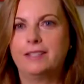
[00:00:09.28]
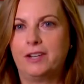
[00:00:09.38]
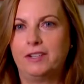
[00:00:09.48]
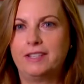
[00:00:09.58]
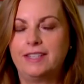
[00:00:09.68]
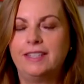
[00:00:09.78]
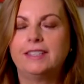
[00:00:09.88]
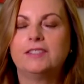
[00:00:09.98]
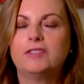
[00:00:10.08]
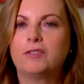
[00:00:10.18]
started
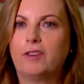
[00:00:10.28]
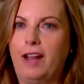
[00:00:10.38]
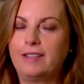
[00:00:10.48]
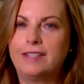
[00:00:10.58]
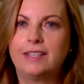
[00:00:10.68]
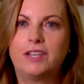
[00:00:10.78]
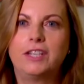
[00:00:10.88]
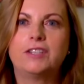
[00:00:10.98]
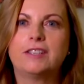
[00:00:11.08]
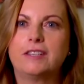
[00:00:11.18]
seeing drastic
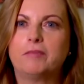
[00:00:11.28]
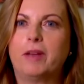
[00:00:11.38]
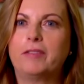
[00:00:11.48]
changes in my